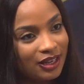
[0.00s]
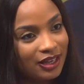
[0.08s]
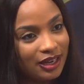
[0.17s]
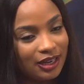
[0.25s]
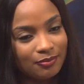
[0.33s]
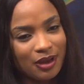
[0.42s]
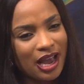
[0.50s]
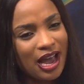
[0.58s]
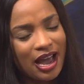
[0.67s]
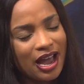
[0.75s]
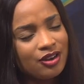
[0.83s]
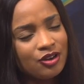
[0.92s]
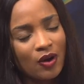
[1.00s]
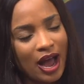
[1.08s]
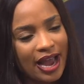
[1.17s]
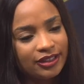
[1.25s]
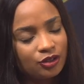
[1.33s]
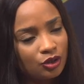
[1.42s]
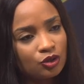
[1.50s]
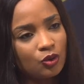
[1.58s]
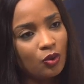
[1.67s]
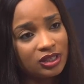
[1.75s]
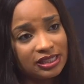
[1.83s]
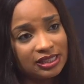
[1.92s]
I don't know
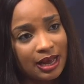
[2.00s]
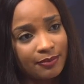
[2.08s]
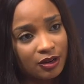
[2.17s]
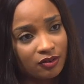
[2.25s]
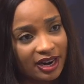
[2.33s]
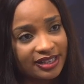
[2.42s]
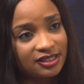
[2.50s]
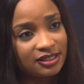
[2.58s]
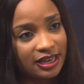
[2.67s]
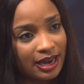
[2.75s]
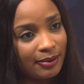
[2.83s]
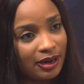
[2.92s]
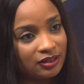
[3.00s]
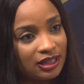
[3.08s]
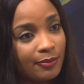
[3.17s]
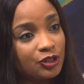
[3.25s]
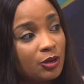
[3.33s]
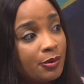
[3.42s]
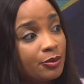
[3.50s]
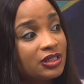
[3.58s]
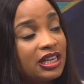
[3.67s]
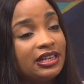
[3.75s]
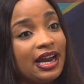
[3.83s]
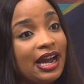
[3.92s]
what Islamic rights say about that, but some people
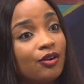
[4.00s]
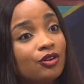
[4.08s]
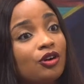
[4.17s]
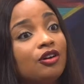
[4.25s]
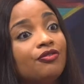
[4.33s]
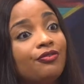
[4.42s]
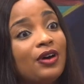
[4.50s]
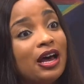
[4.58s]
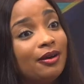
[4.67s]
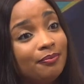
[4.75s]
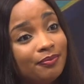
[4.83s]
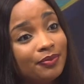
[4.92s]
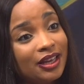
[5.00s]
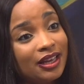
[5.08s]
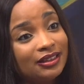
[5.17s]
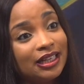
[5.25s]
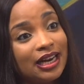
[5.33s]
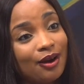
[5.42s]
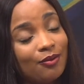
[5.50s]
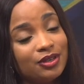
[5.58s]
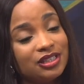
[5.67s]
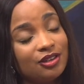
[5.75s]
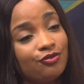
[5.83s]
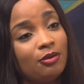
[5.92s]
say they cannot confirm that I
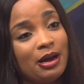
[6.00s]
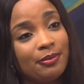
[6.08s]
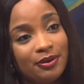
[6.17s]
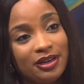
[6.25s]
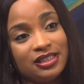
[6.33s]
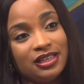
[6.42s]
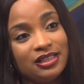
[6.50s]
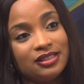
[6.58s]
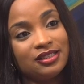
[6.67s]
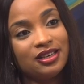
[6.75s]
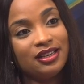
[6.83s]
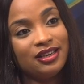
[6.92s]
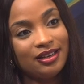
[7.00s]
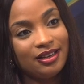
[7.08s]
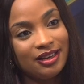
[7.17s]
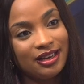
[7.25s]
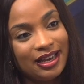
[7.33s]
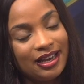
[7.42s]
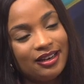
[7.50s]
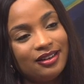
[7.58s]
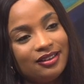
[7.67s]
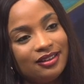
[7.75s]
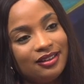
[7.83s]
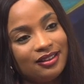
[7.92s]
was the former president
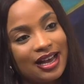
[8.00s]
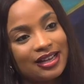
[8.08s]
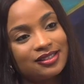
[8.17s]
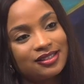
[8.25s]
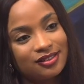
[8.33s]
in that